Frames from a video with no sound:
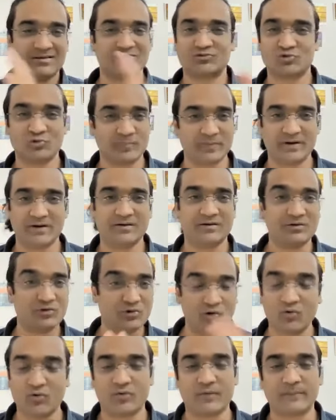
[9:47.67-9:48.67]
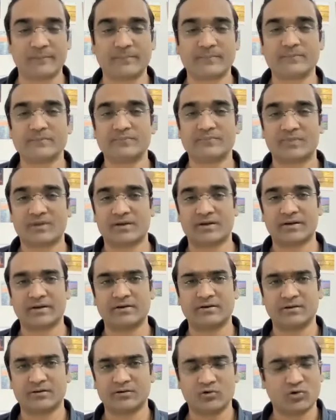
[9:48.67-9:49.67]
Stupid. No,
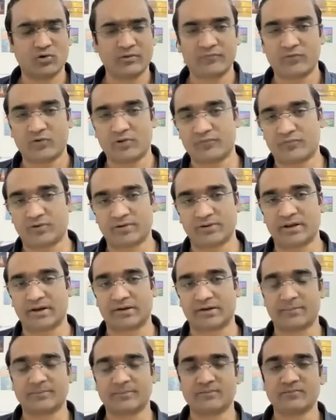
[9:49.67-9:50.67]
right? Don't fall for that.